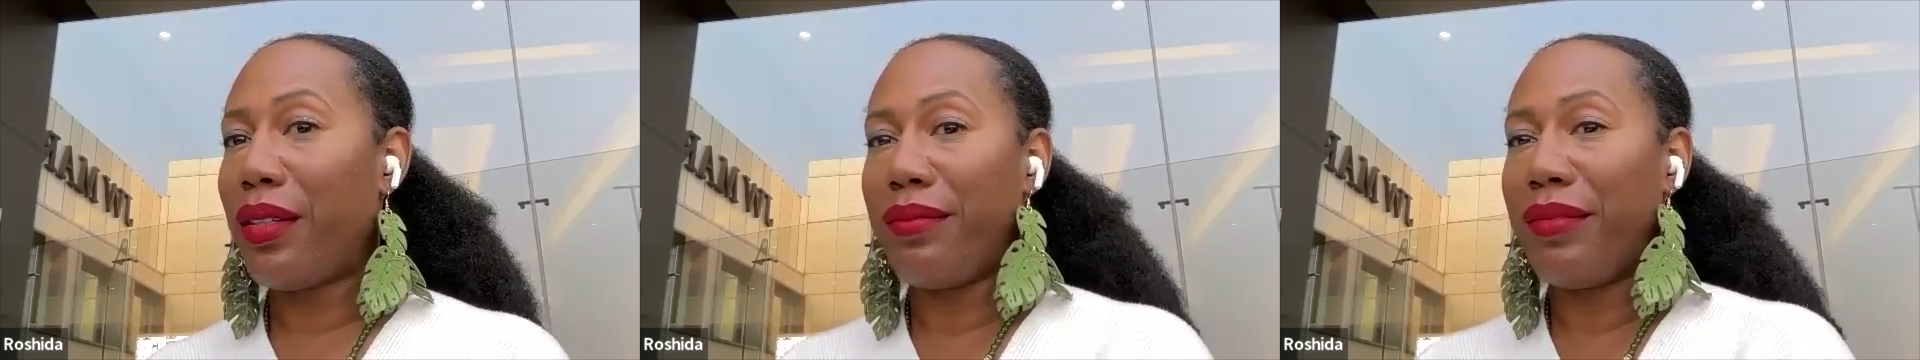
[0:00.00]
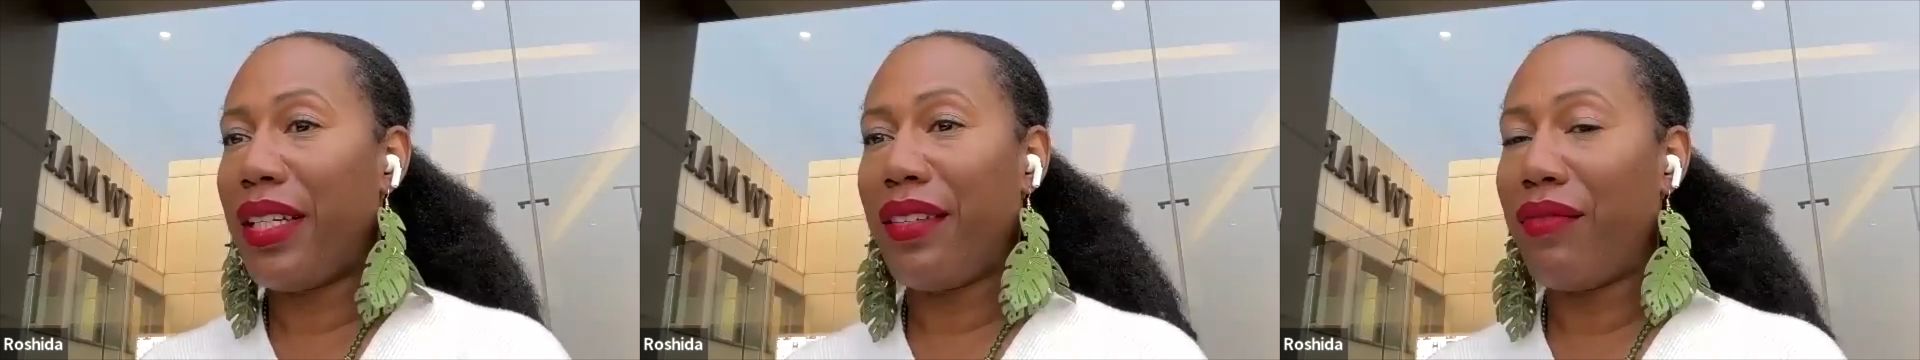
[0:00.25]
They just
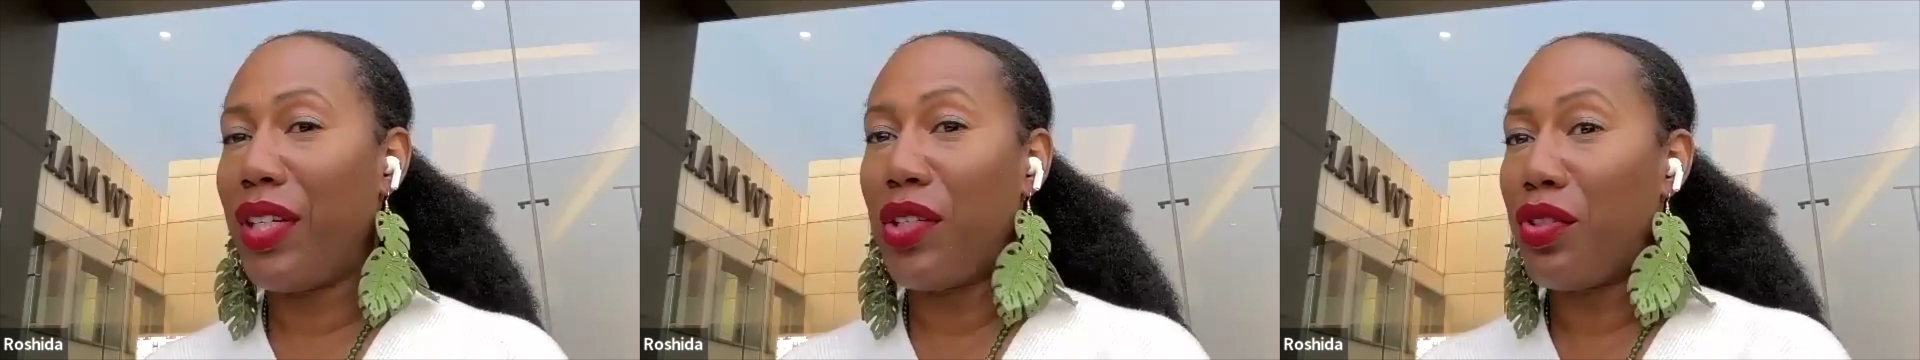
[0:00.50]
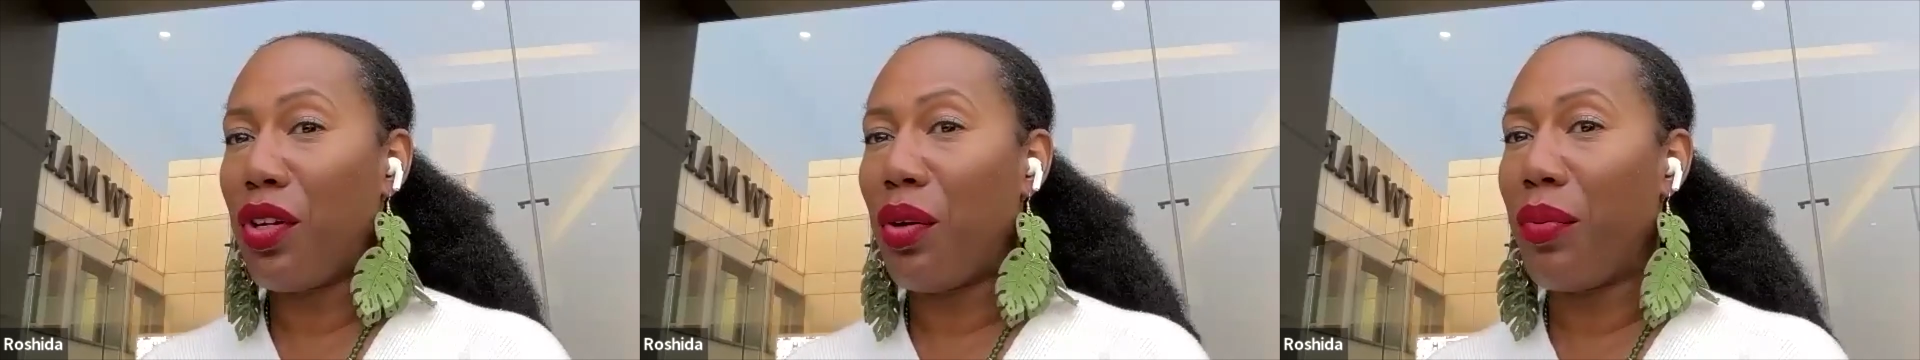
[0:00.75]

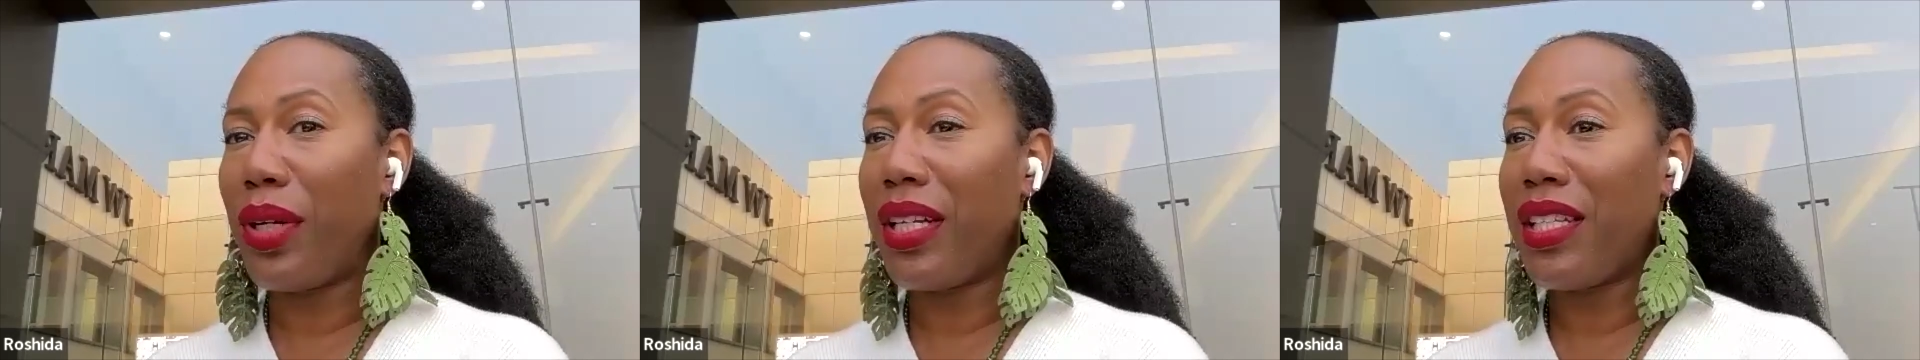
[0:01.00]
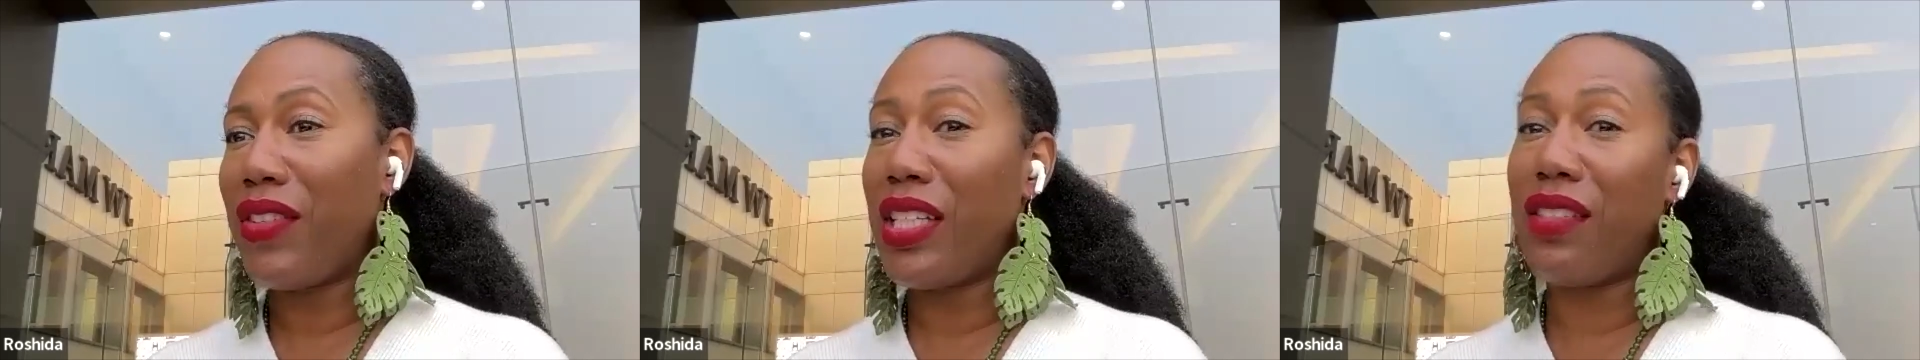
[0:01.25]
don't know
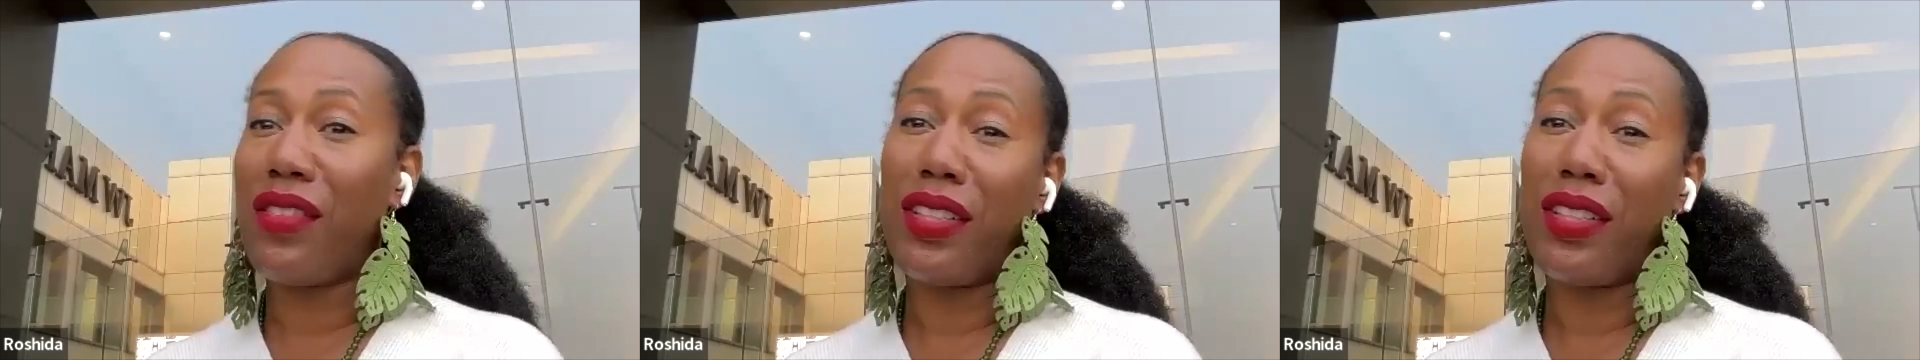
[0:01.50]
what it is.